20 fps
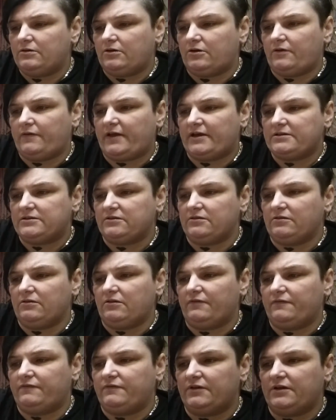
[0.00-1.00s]
Oh, that's
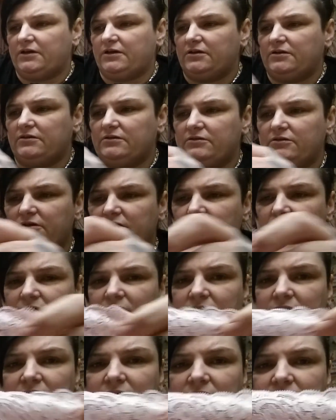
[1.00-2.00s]
lovely. Look at
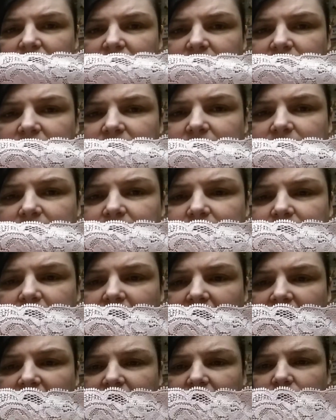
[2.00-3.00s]
that.
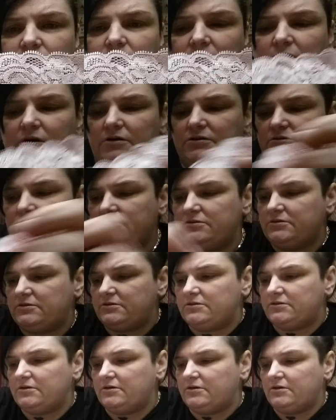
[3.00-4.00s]
Pink
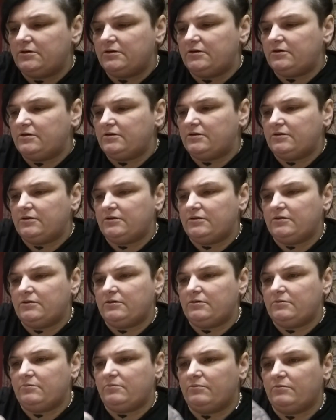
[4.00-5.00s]
ones.
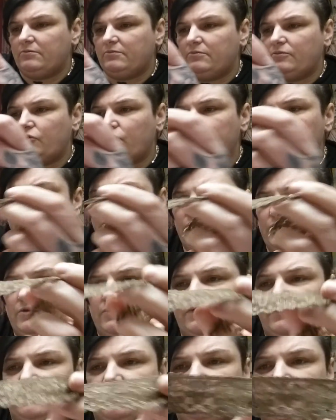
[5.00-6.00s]
More
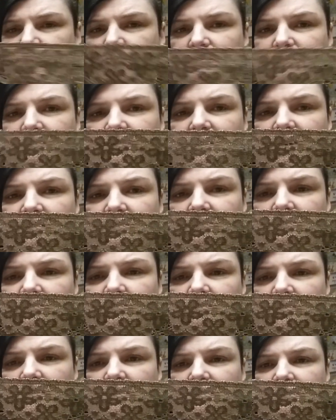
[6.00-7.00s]
beautiful brown
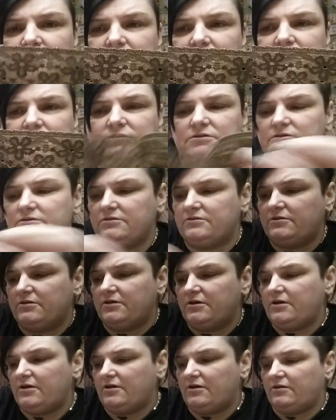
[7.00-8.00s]
ones.
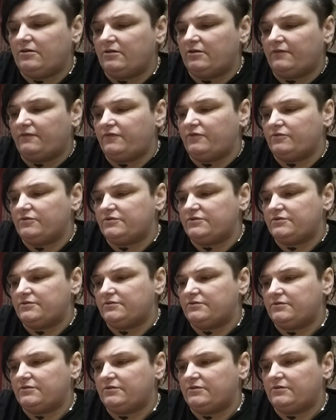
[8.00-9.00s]
Love those.
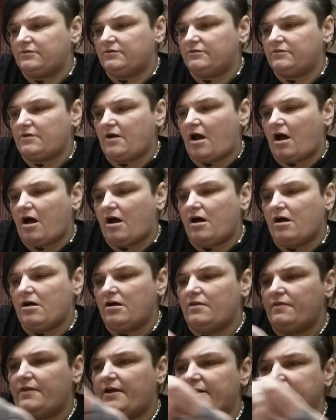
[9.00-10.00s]

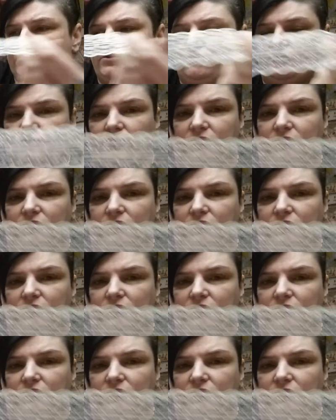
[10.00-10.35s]
That's